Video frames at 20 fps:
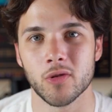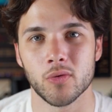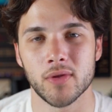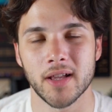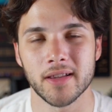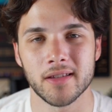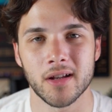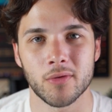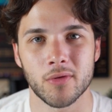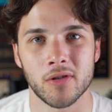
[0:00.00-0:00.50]
So
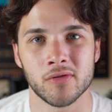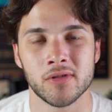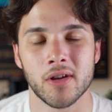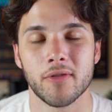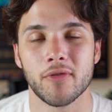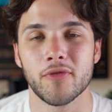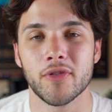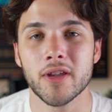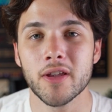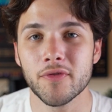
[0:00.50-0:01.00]
that's around
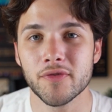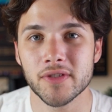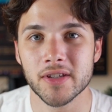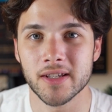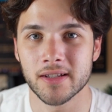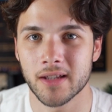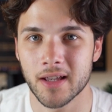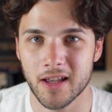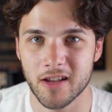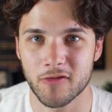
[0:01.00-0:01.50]

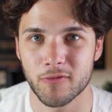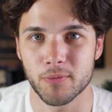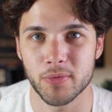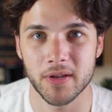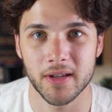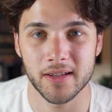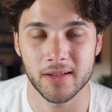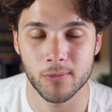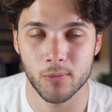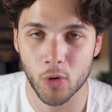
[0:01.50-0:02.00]
15
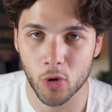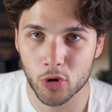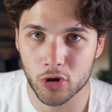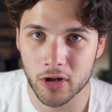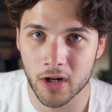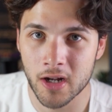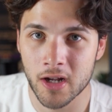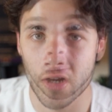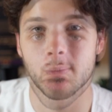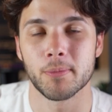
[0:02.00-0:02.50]
FPS
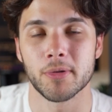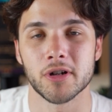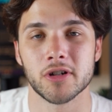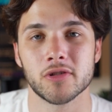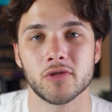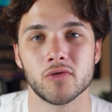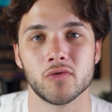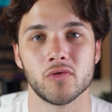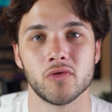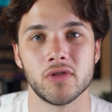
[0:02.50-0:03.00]
more
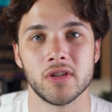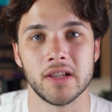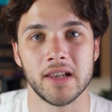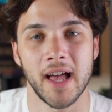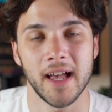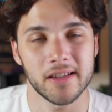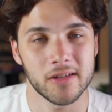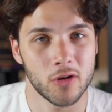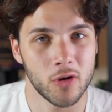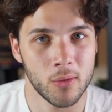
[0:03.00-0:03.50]
compared to the
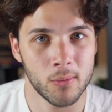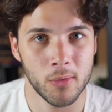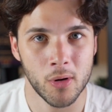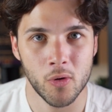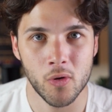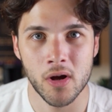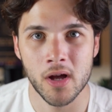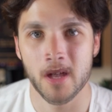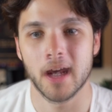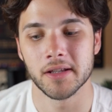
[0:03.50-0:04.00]
last
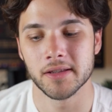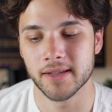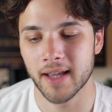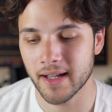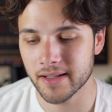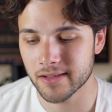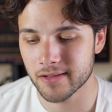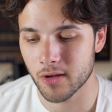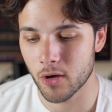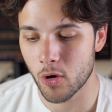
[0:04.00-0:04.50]
combo and
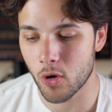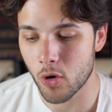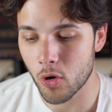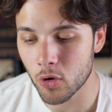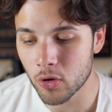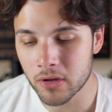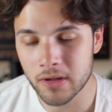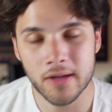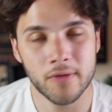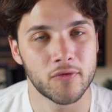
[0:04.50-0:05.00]
that's
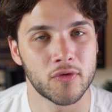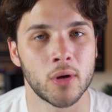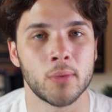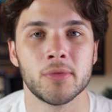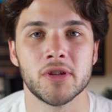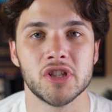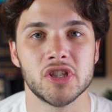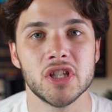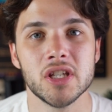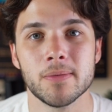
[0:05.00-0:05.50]
only
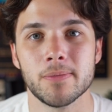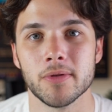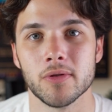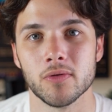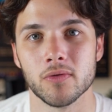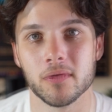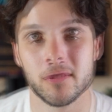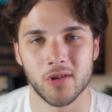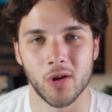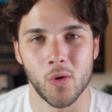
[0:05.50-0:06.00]
from the
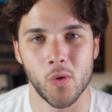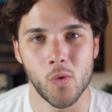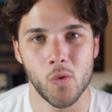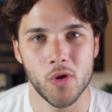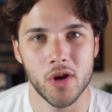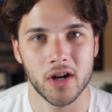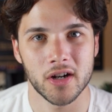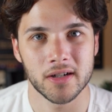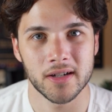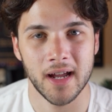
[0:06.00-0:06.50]
GPU. So
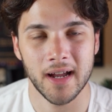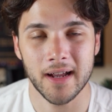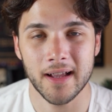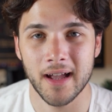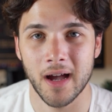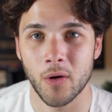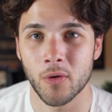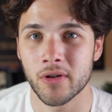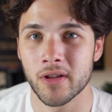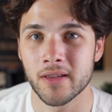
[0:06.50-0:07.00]
we are not
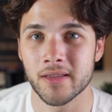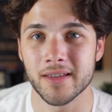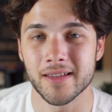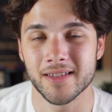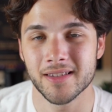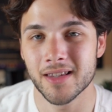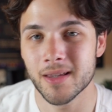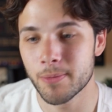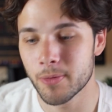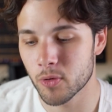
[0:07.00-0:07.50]
counting the
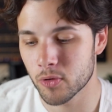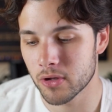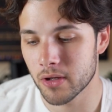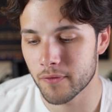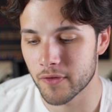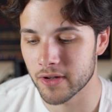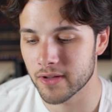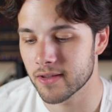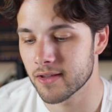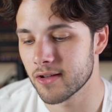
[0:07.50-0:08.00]
CPU
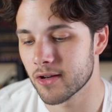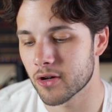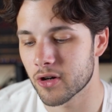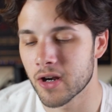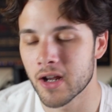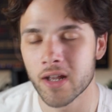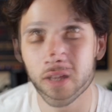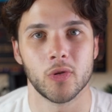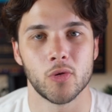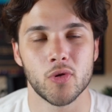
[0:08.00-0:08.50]
difference
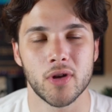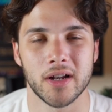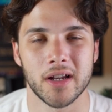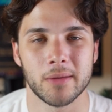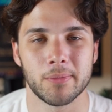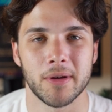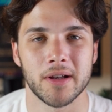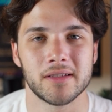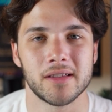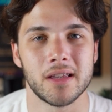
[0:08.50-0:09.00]
here, so you can
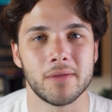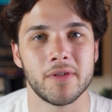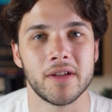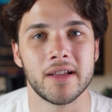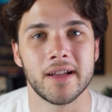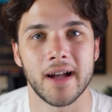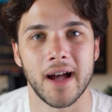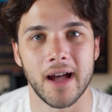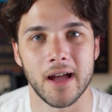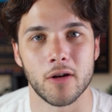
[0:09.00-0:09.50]
expect
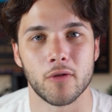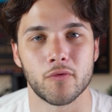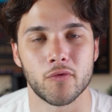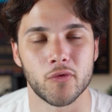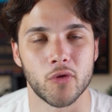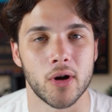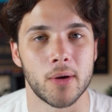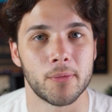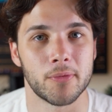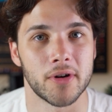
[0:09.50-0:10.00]
even higher
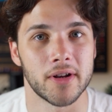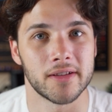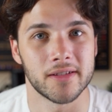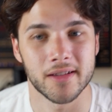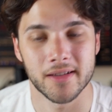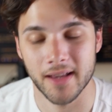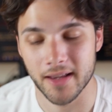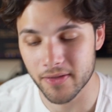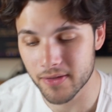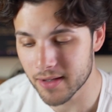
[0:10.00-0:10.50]
frame rates
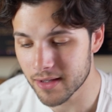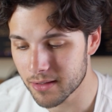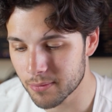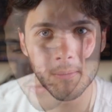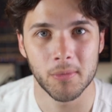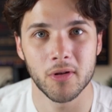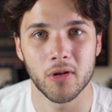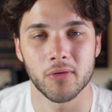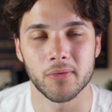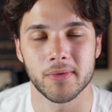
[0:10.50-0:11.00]
than this
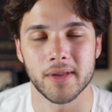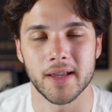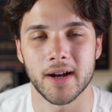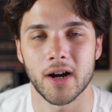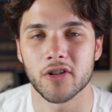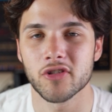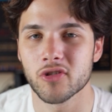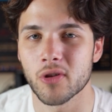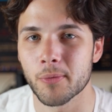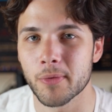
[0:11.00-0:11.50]
because there
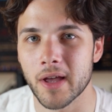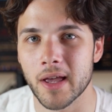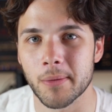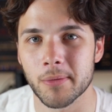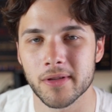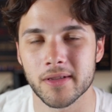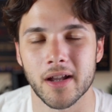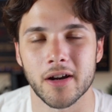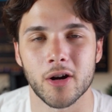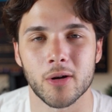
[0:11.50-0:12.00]
are some
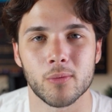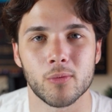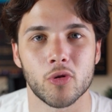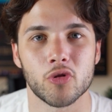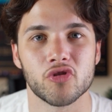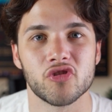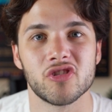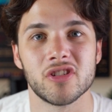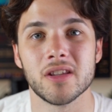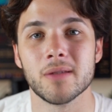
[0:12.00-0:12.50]
games that are
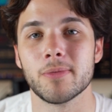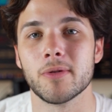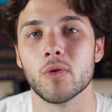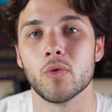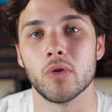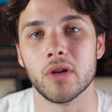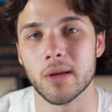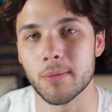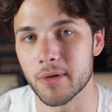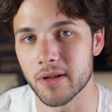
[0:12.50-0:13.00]
more
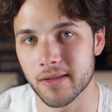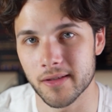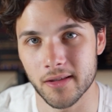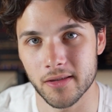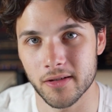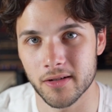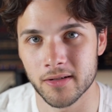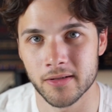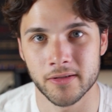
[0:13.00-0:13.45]
CPU limited.